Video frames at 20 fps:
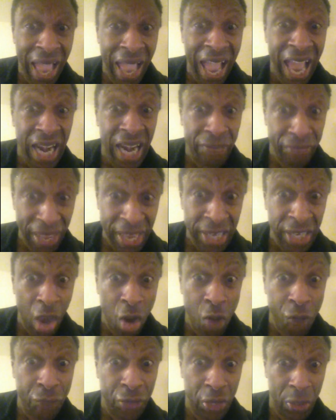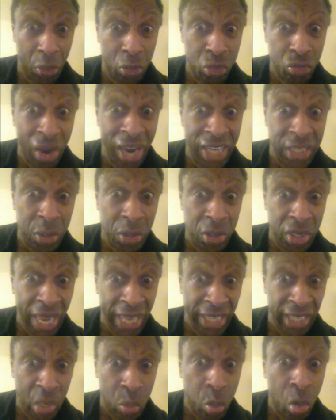And if they go for you or try to
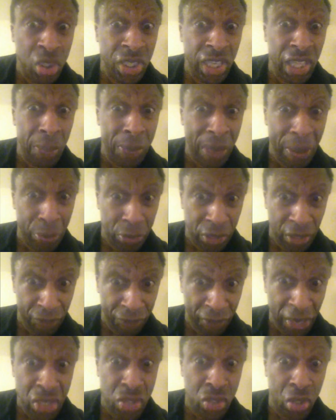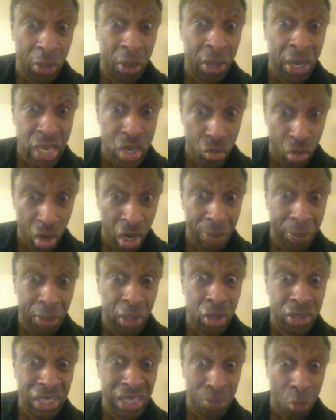attack you, watch other people defend you in your honor,
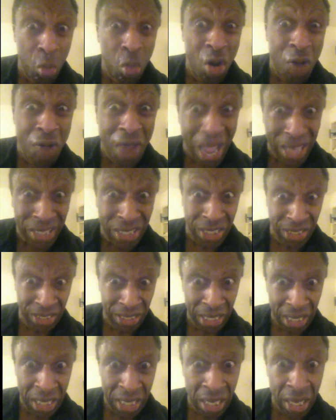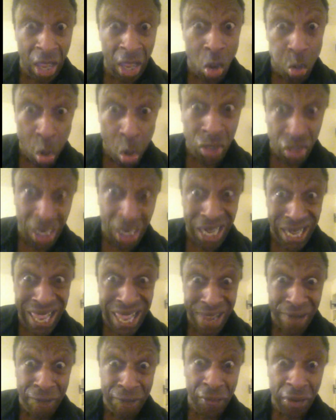because there's more of us who want to
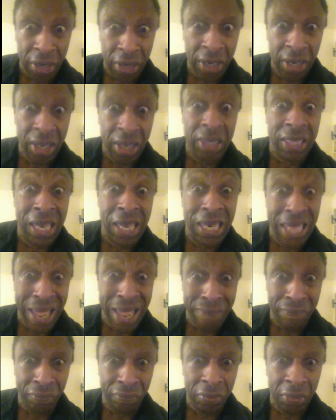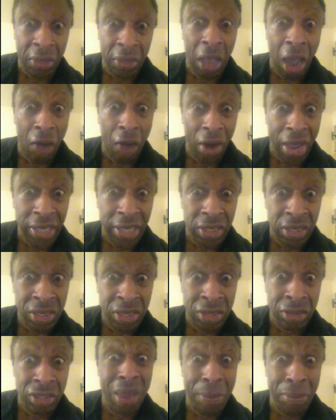live than them, all right?
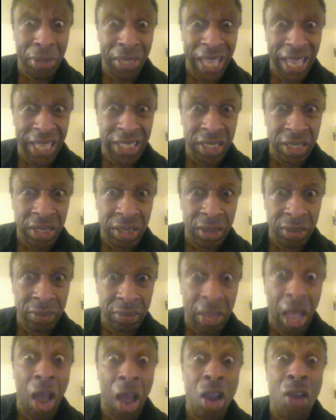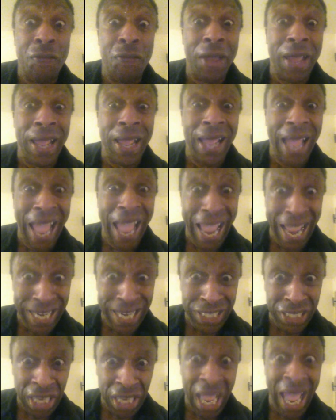Remember that. Over
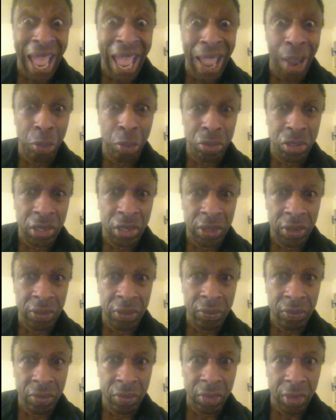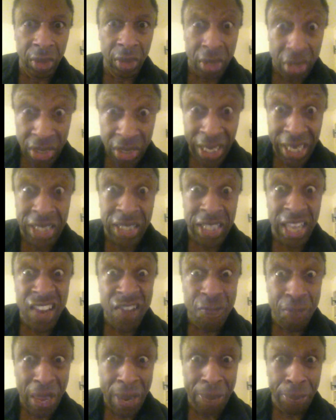and out. Stay safe,
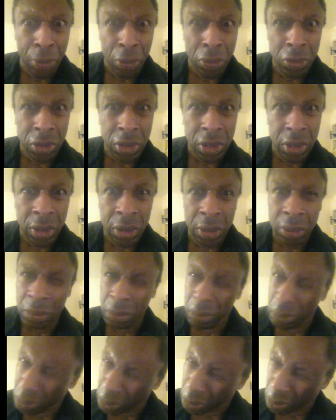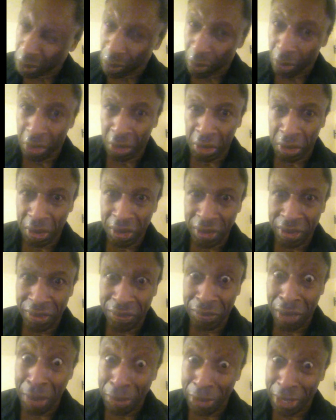peoples.
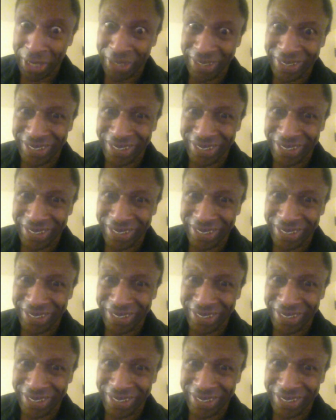Bye-bye.